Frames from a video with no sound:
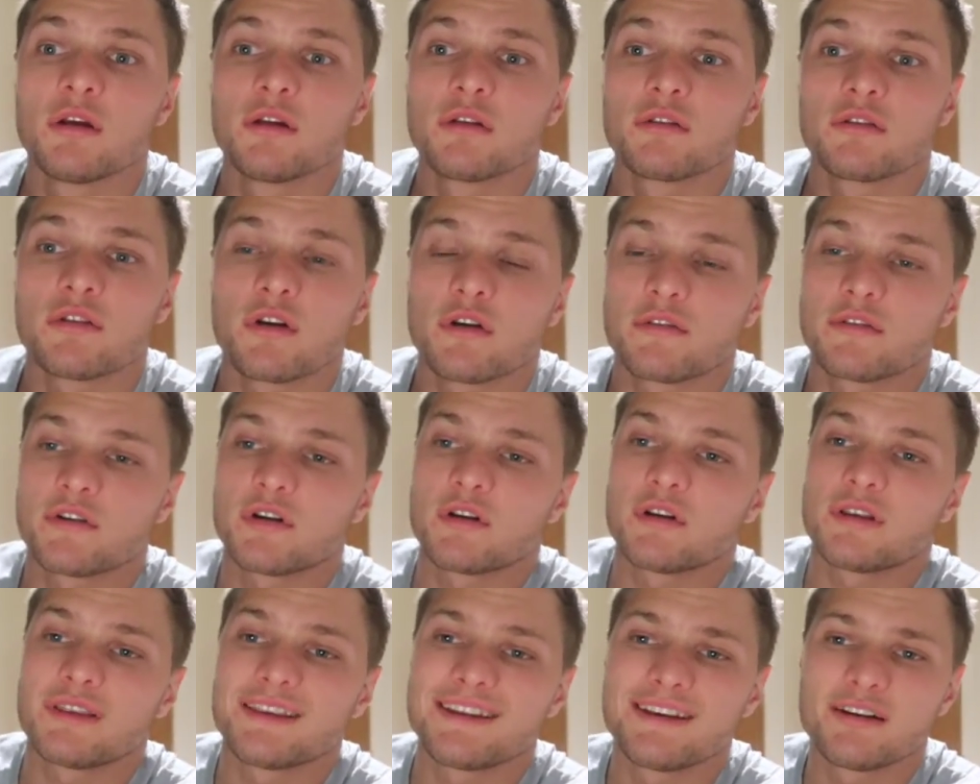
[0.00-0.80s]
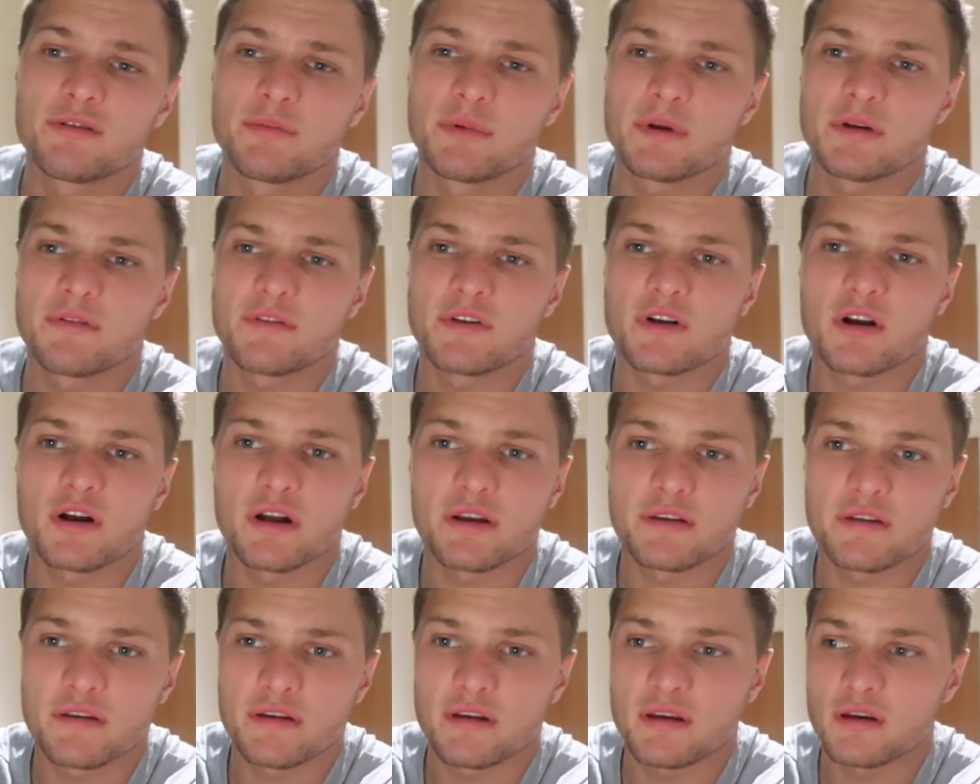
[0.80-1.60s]
So I've got a little bit of an
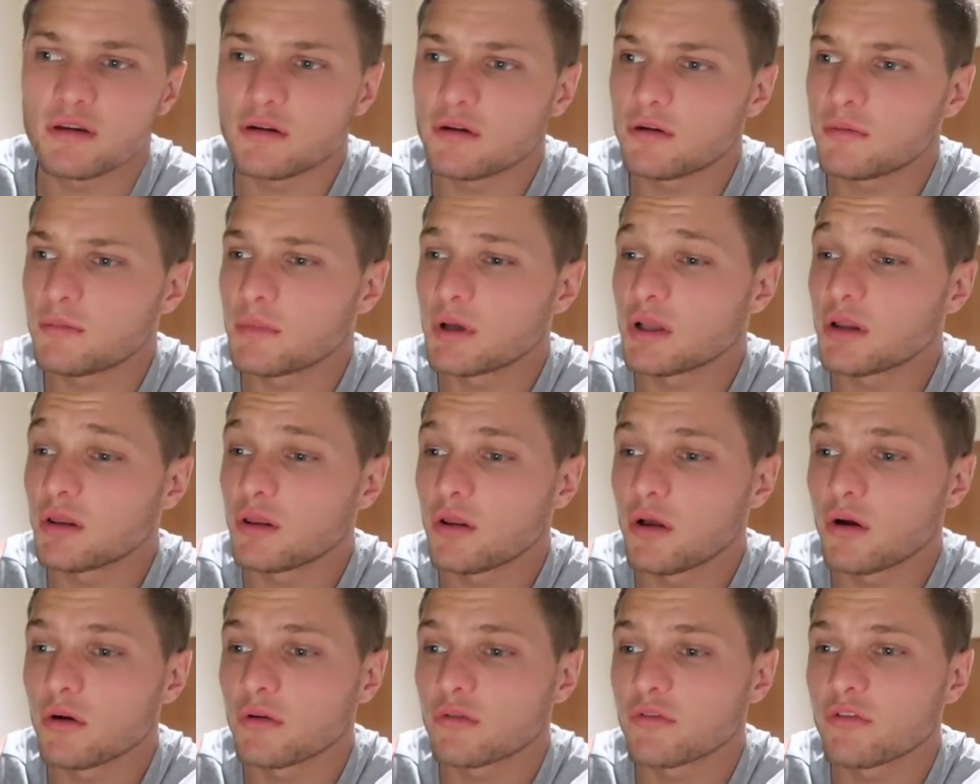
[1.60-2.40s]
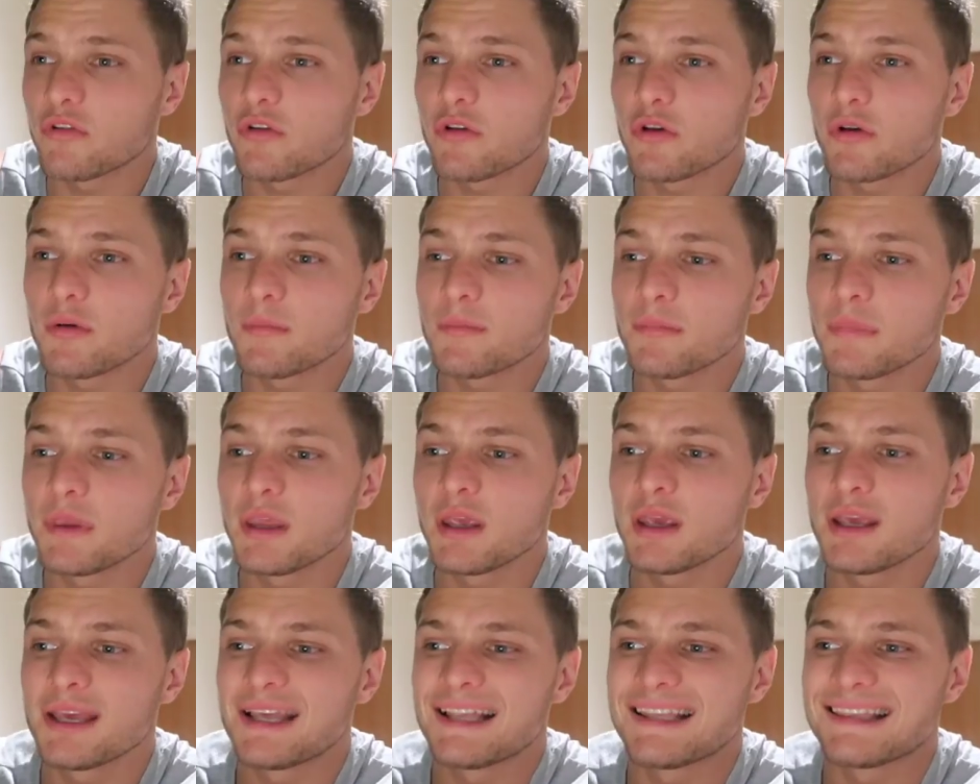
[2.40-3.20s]
idea on my long term,
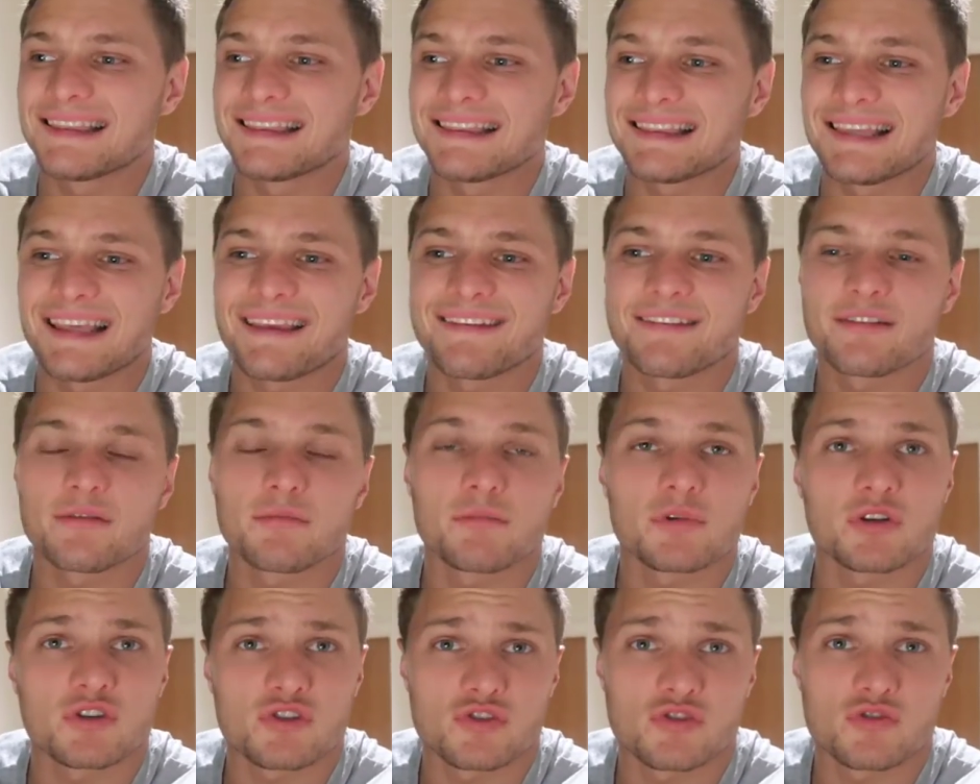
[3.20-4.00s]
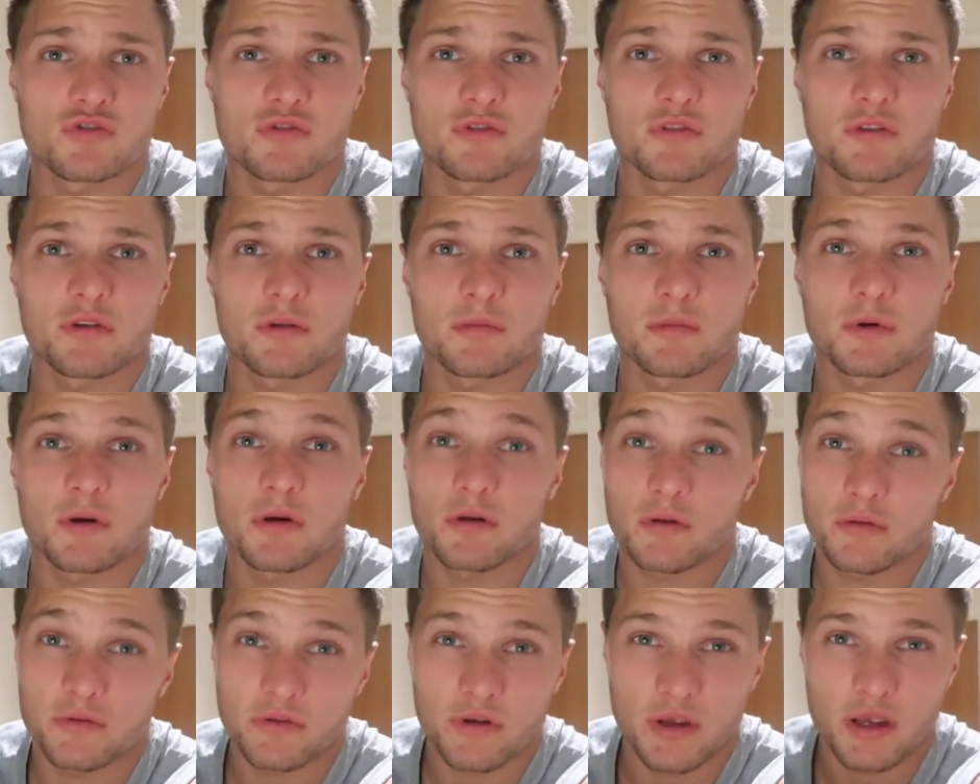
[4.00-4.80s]
less on my short term
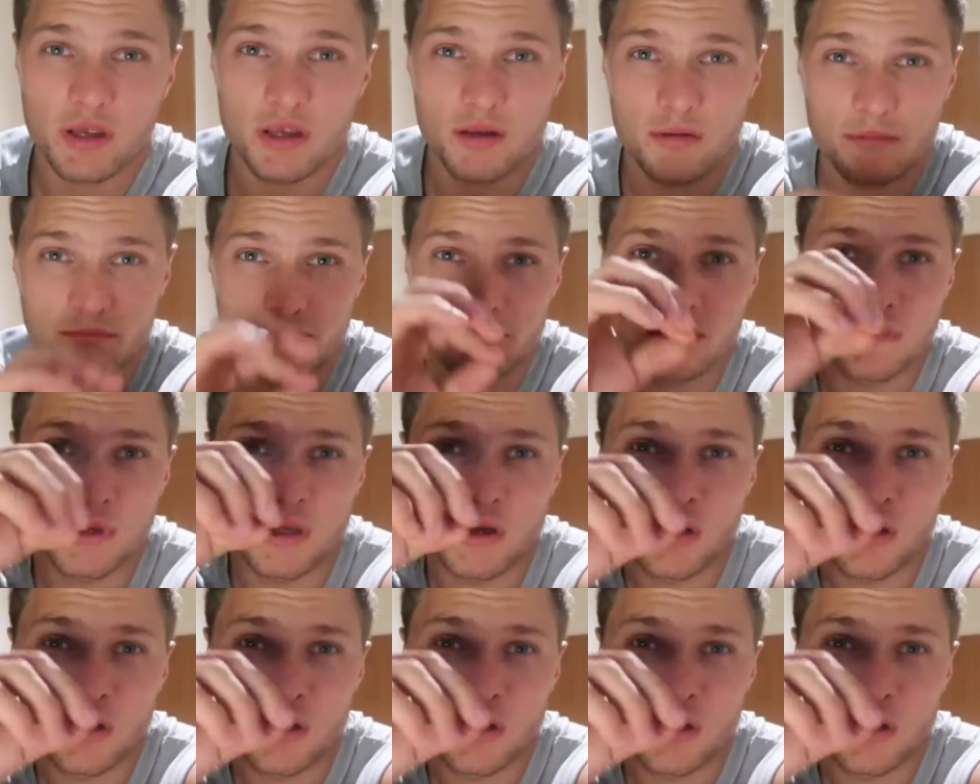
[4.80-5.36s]
goals. And